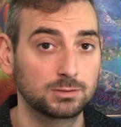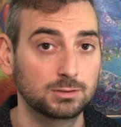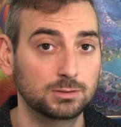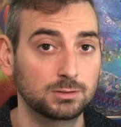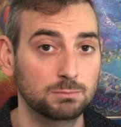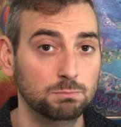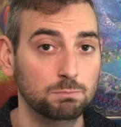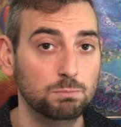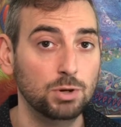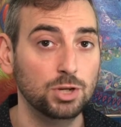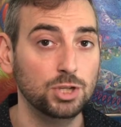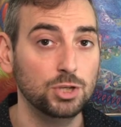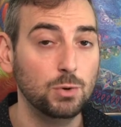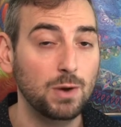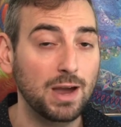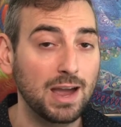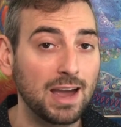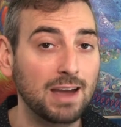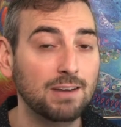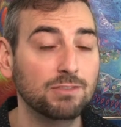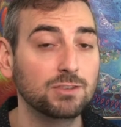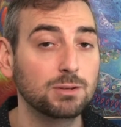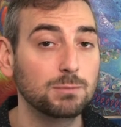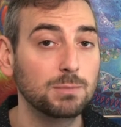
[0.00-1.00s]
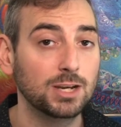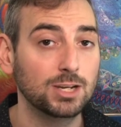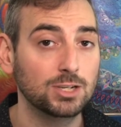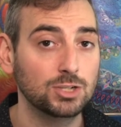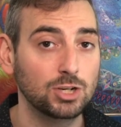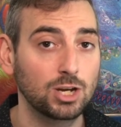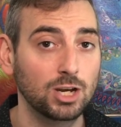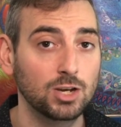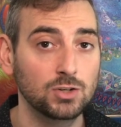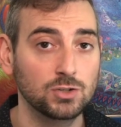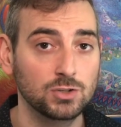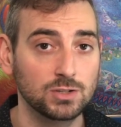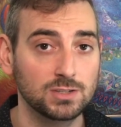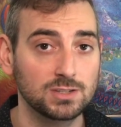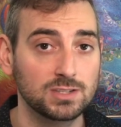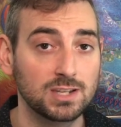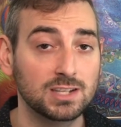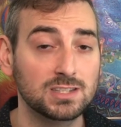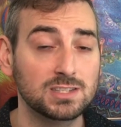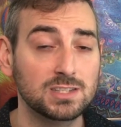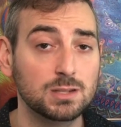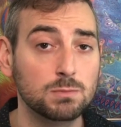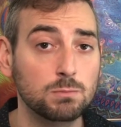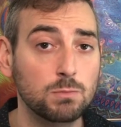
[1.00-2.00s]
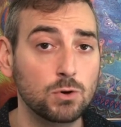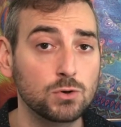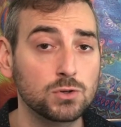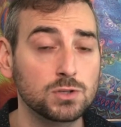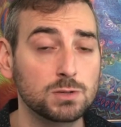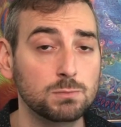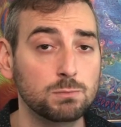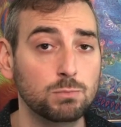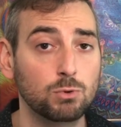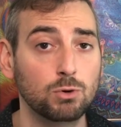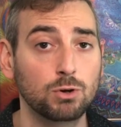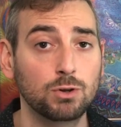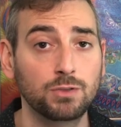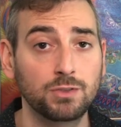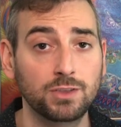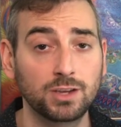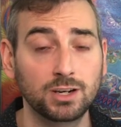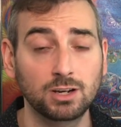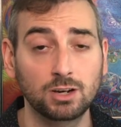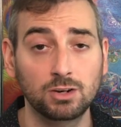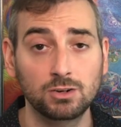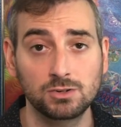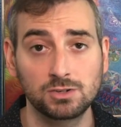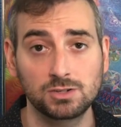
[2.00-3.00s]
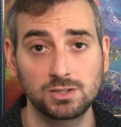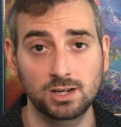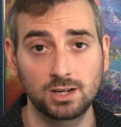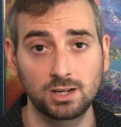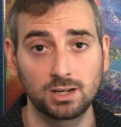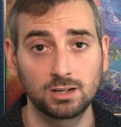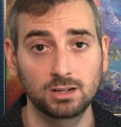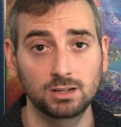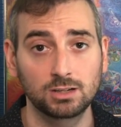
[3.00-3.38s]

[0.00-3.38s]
But you have to make changes. That's the most important thing to understand.